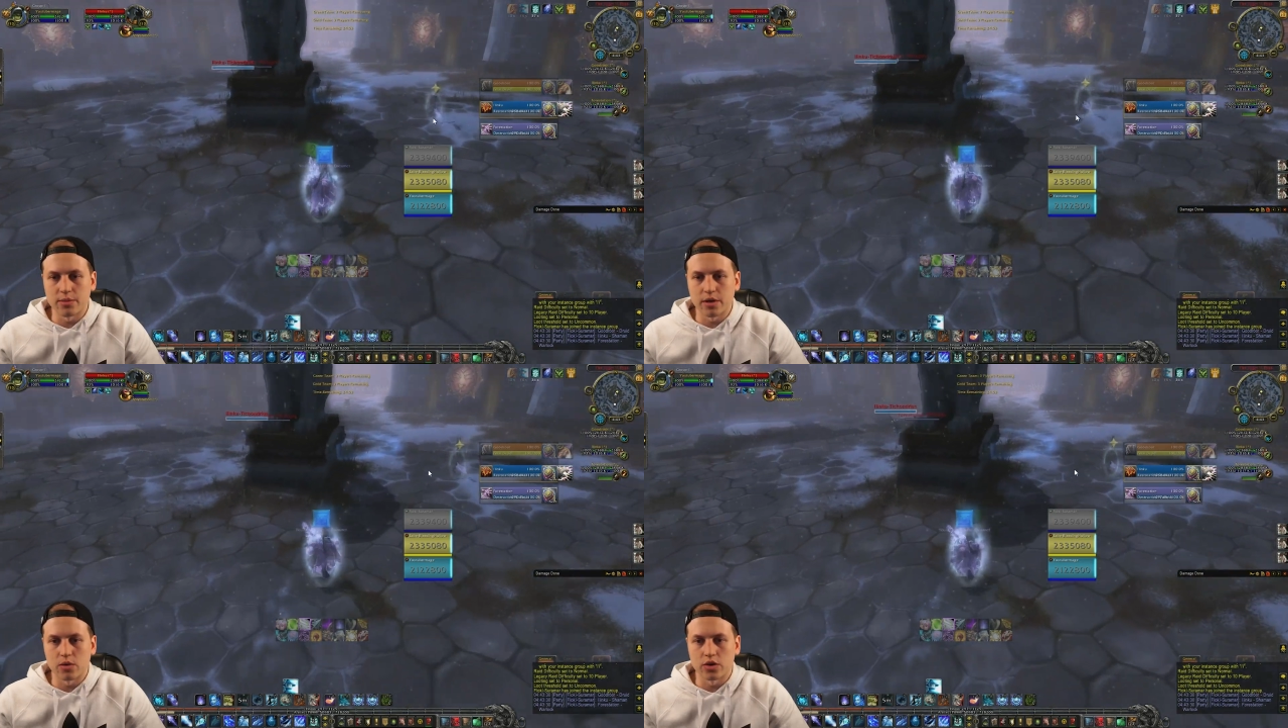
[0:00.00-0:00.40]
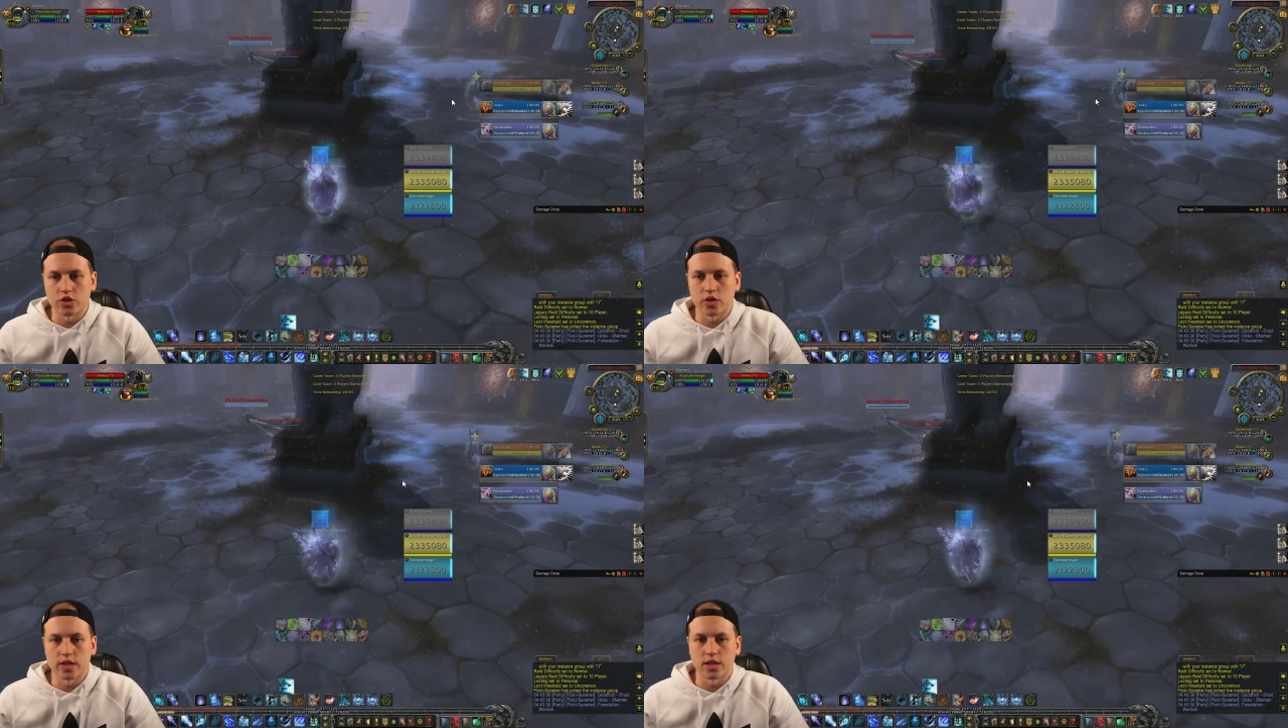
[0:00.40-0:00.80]
My rogue is
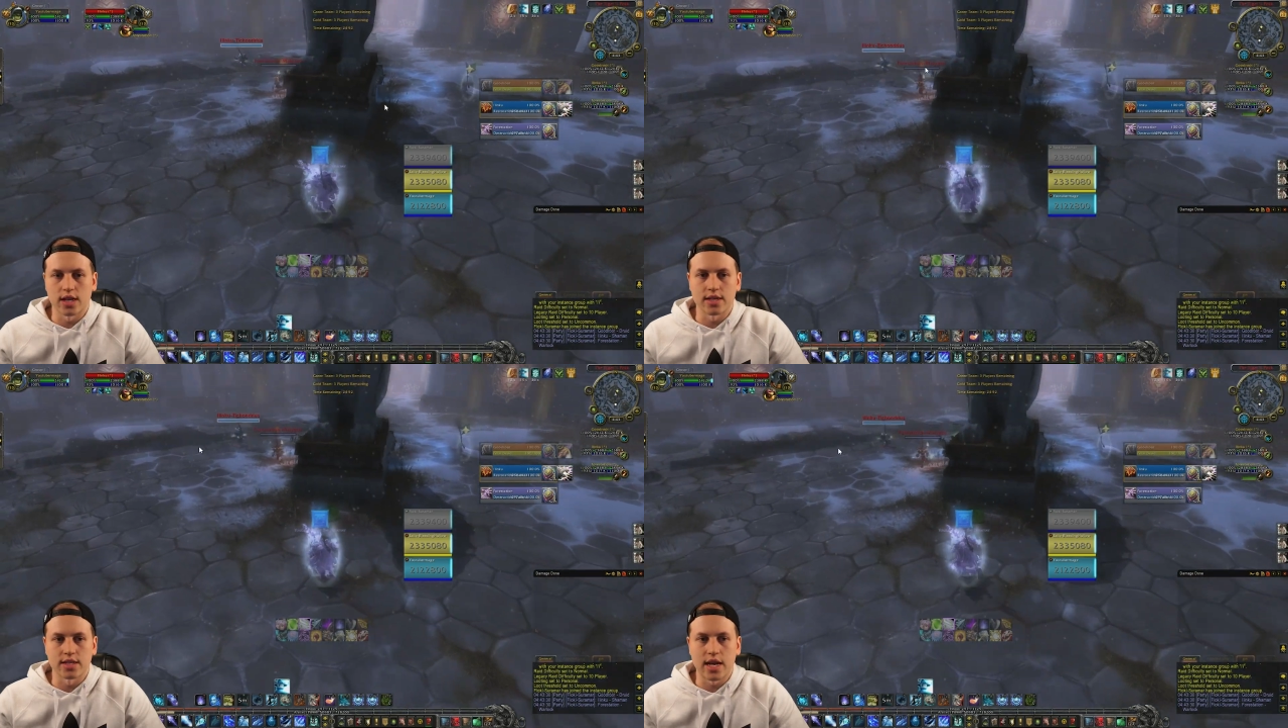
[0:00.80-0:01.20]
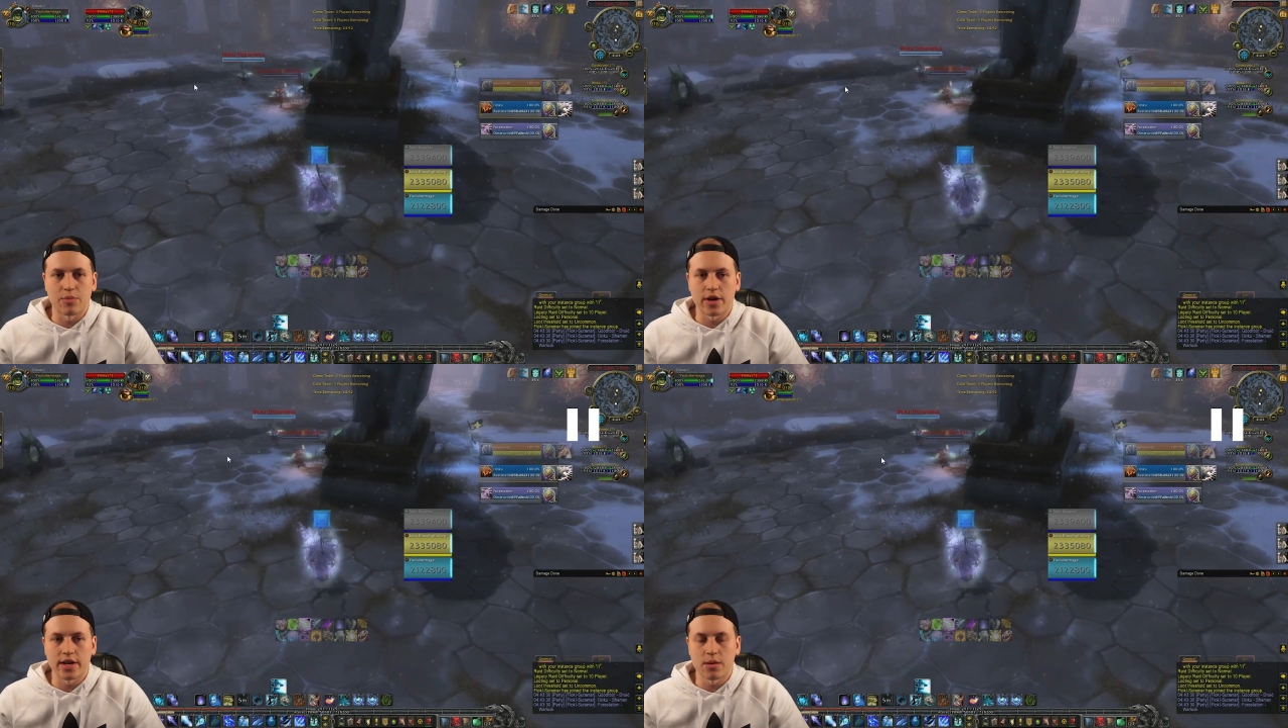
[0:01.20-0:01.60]
trying to land a
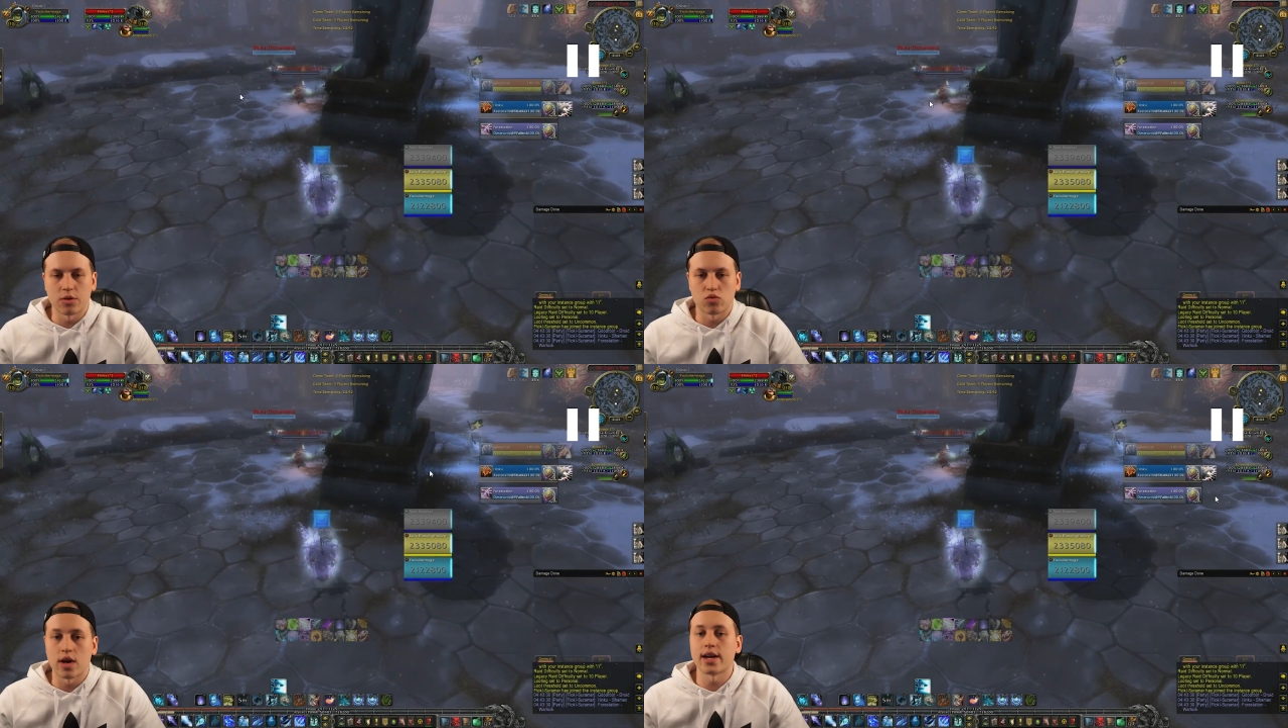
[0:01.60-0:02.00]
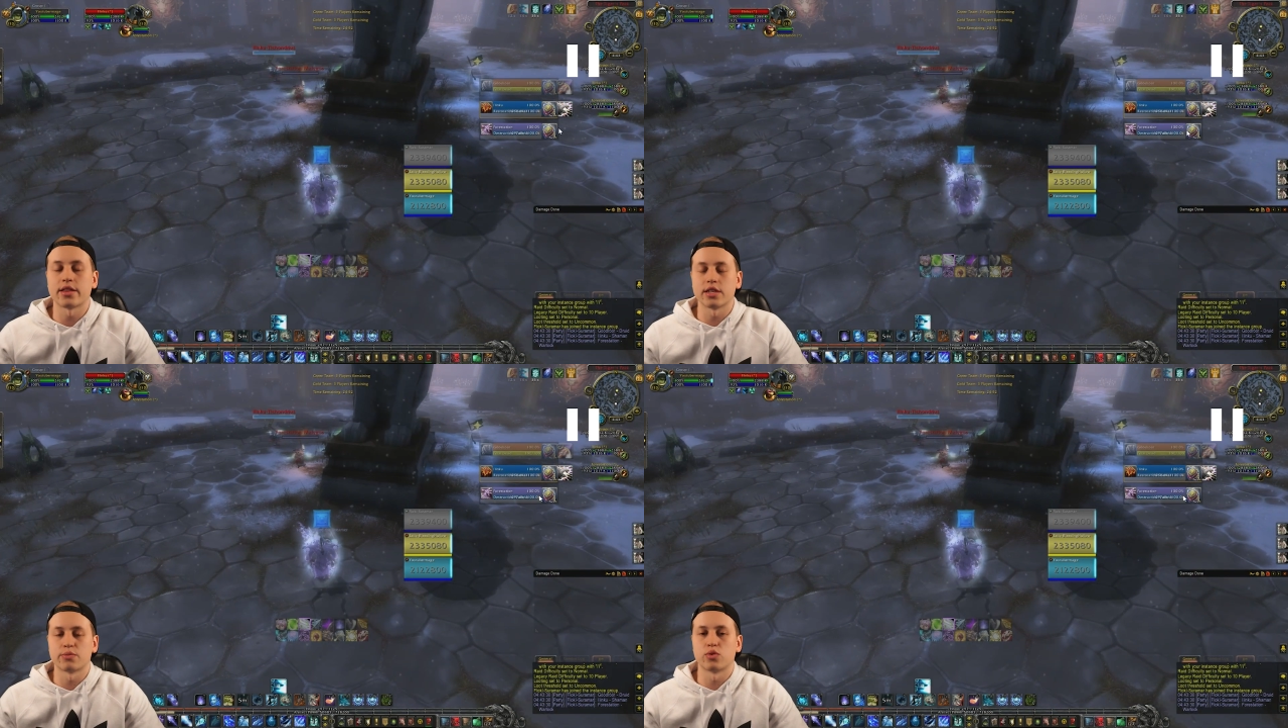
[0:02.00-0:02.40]
sap right now, but right
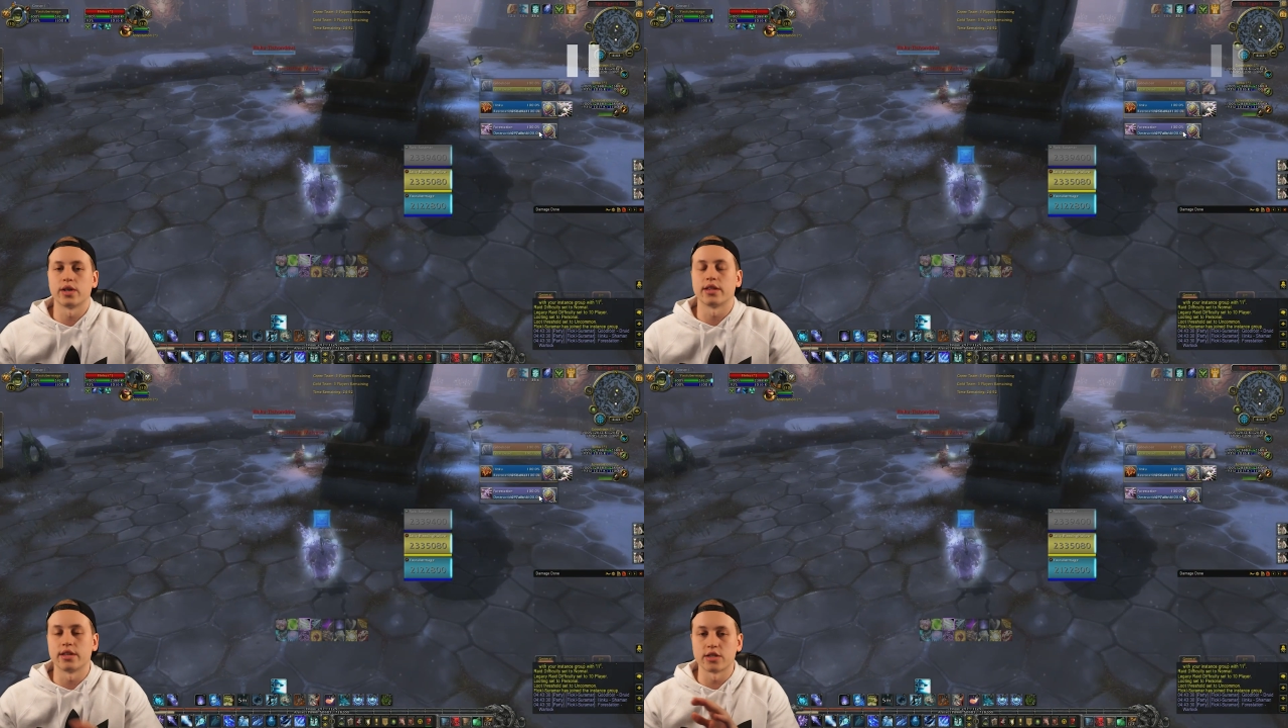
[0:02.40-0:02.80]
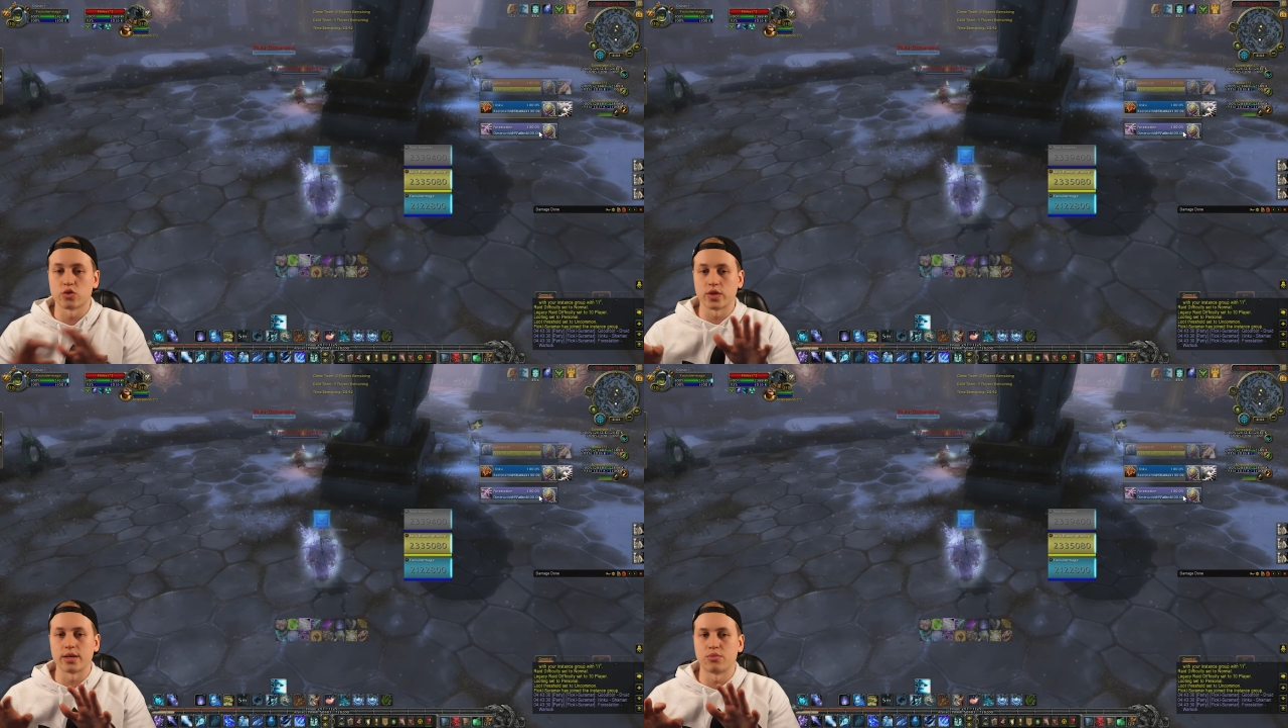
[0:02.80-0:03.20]
at this point, this is
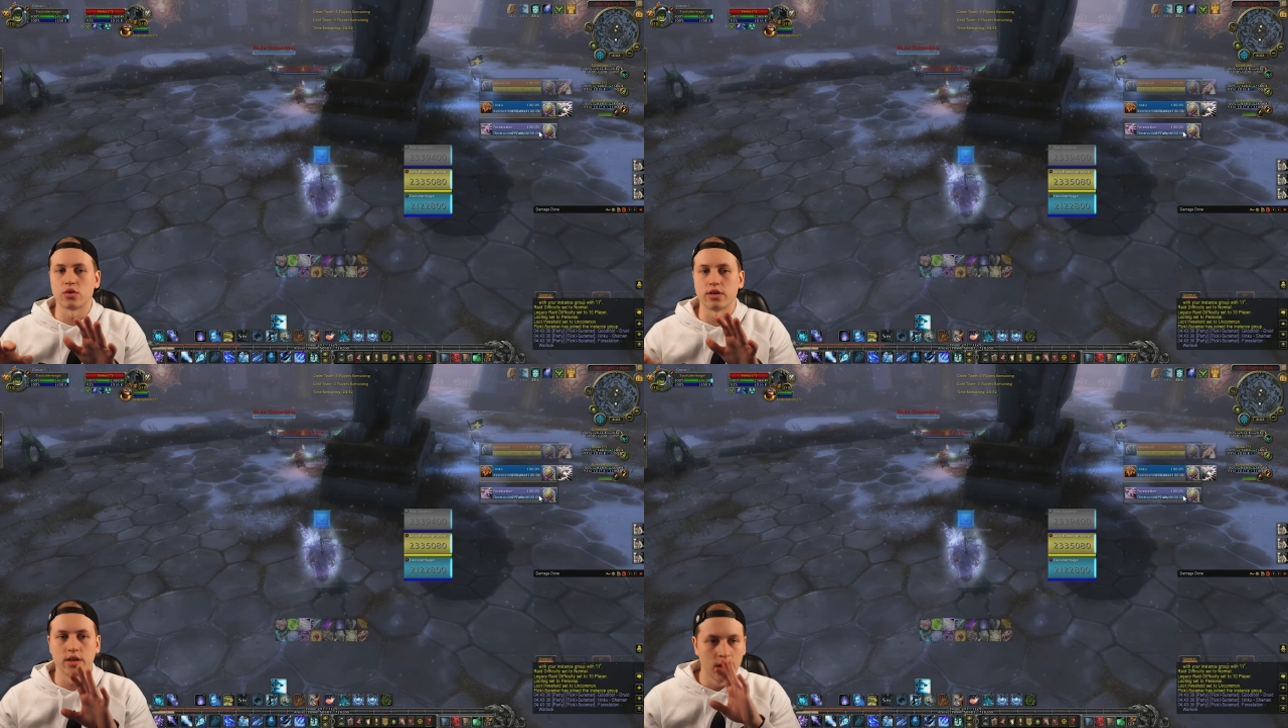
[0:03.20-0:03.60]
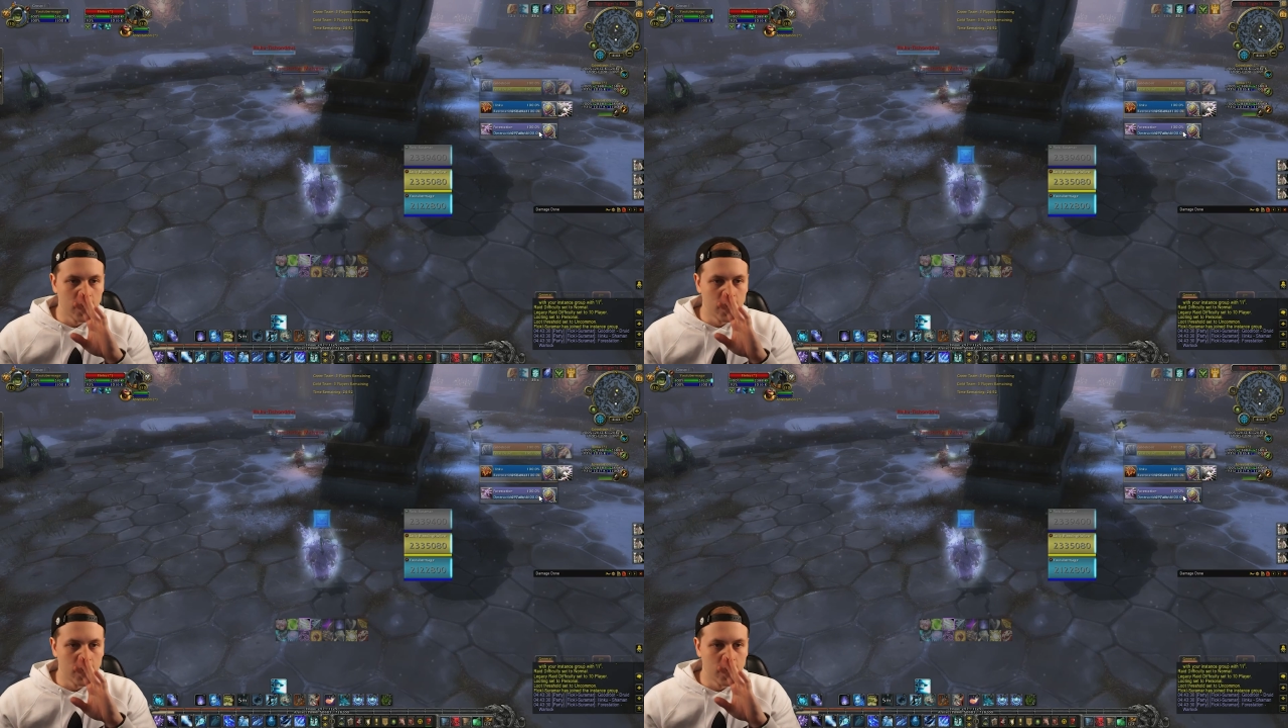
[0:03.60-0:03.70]
really important.